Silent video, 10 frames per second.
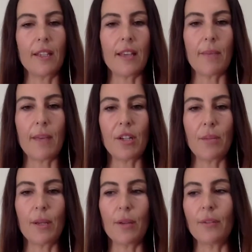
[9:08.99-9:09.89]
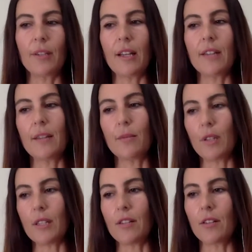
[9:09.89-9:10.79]
that magic pill, and I said, well,
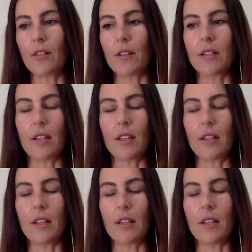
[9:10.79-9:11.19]
it's Everyone not does.